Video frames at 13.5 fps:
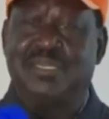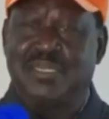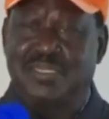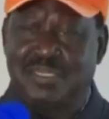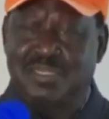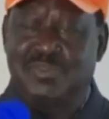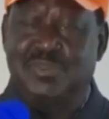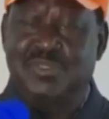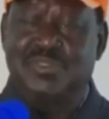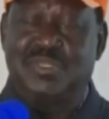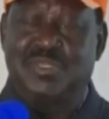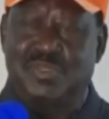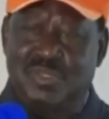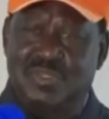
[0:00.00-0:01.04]
It is what
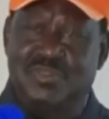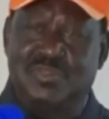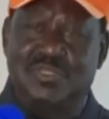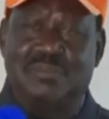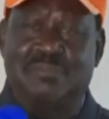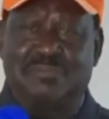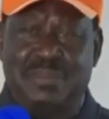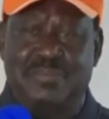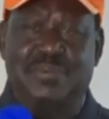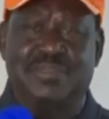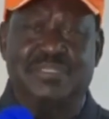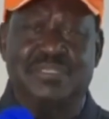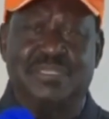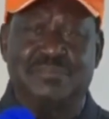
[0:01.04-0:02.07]
you're doing to the people
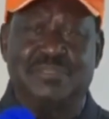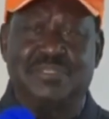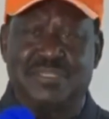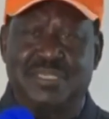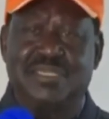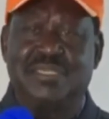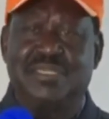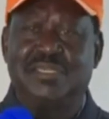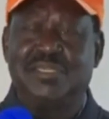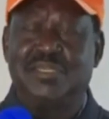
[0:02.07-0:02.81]
as an MCA